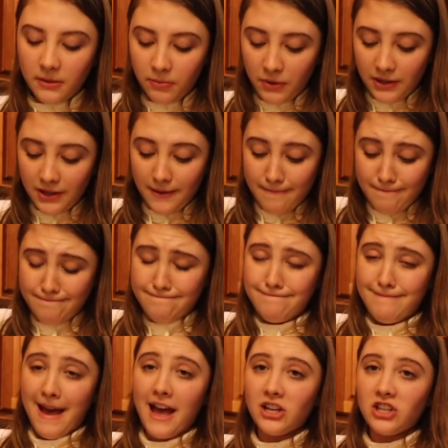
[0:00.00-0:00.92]
up while
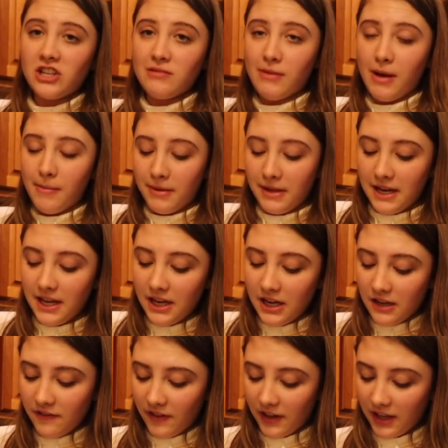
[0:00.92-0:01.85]
I'm mashing my
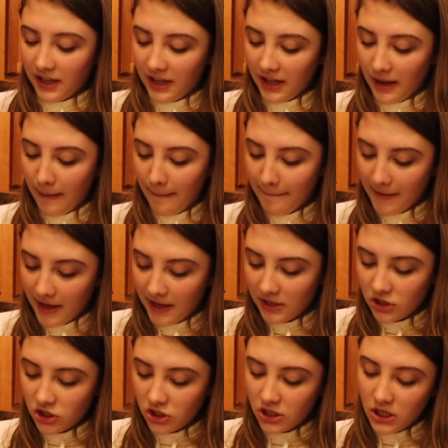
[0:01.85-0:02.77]
banana, if I can get it
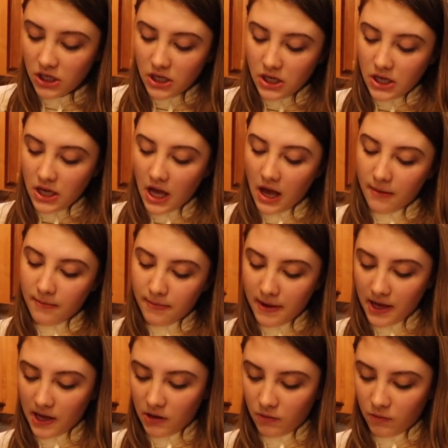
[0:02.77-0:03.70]
mashed,
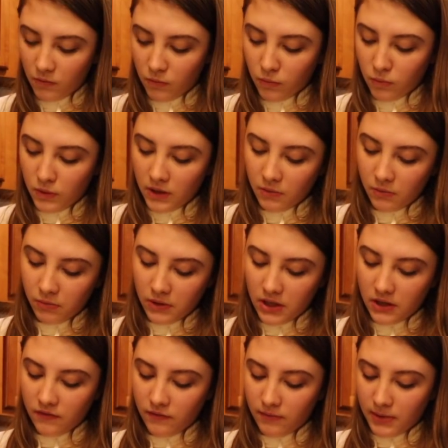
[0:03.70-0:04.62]
about what
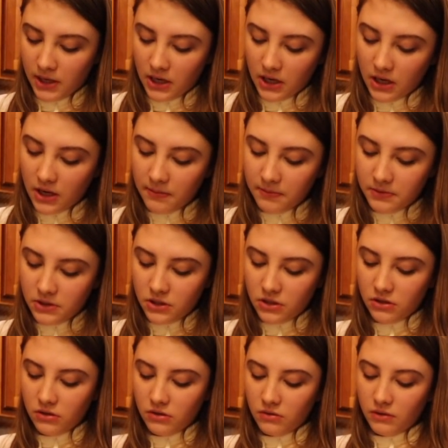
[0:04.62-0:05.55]
we've been up
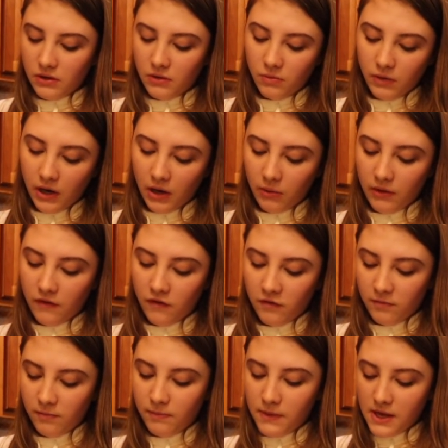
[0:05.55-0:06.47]
to and where
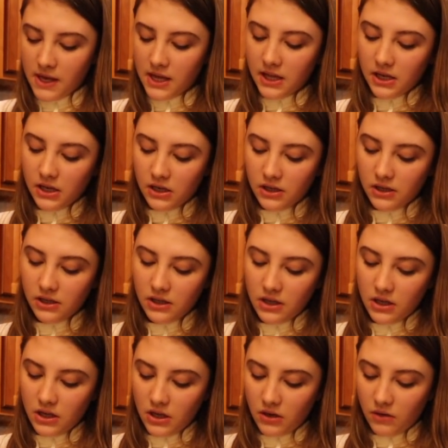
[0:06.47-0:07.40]
we've been.
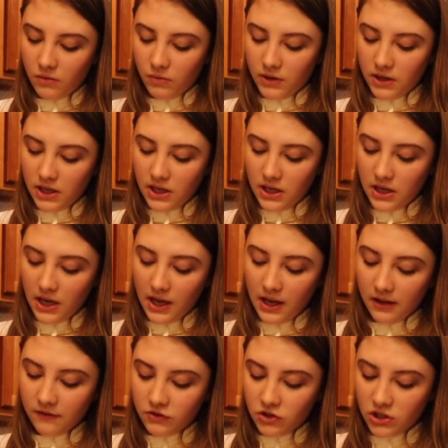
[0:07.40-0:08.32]
We
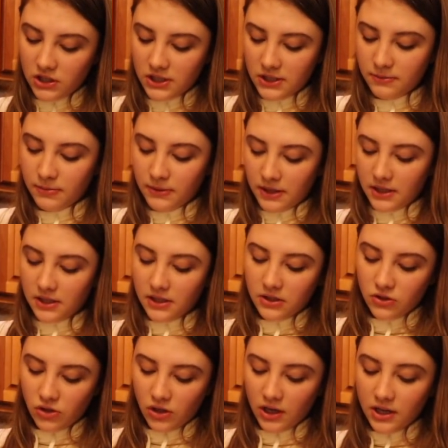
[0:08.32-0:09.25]
have just
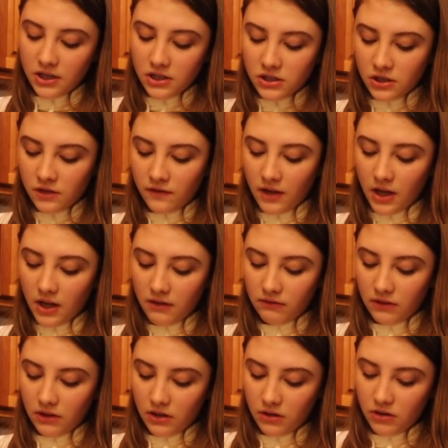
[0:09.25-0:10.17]
been trying to
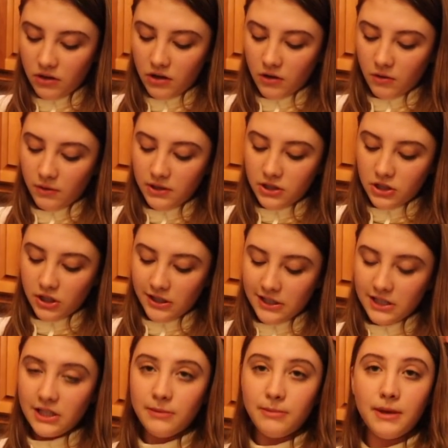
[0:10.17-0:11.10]
survive the New York winter,
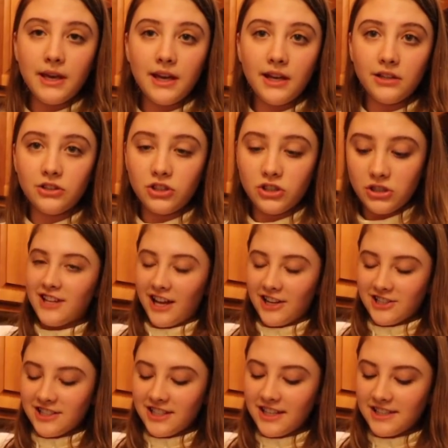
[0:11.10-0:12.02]
TBH.
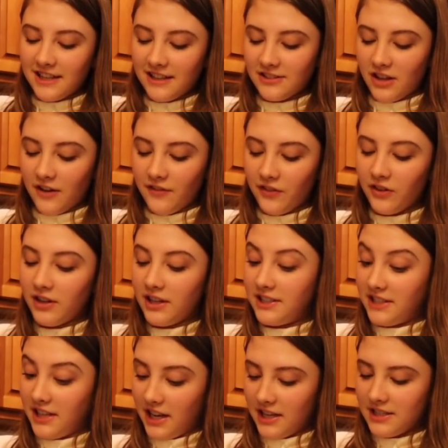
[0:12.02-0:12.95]
Sasha said it sounds awful.
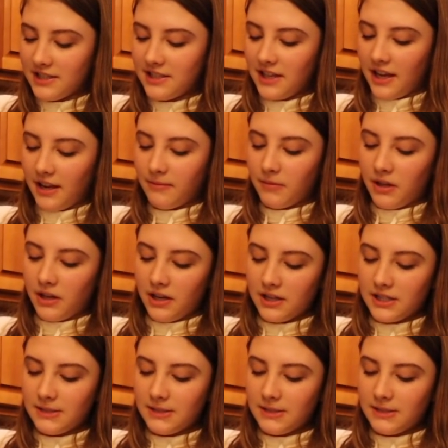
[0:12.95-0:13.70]
It does. I'm gonna